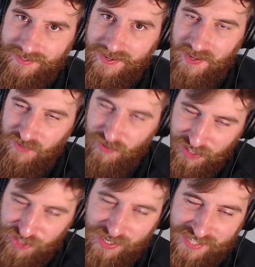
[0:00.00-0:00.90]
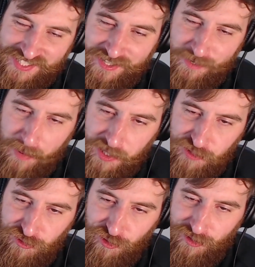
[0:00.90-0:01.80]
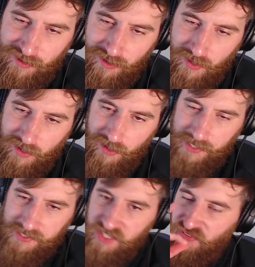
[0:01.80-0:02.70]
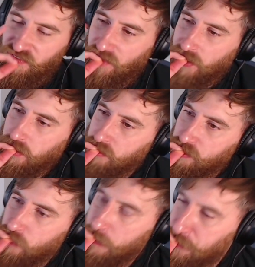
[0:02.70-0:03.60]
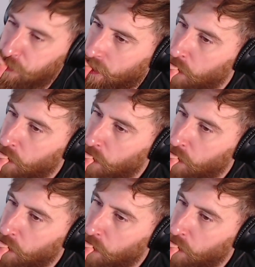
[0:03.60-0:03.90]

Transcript: If you're interested in the Patreon, link's in the fucking description.